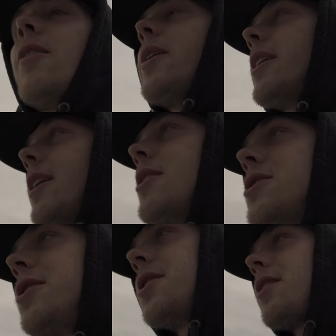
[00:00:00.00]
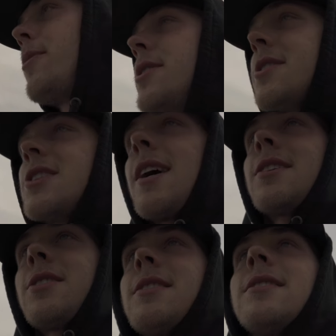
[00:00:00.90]
we going to go show y'all boys
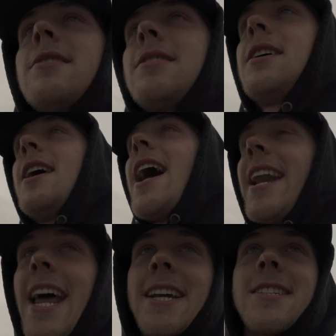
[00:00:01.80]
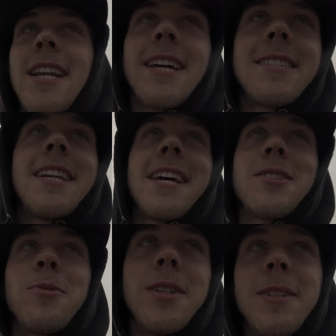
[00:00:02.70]
Josh's next, next,
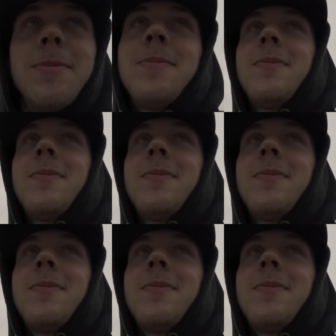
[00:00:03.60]
next whip.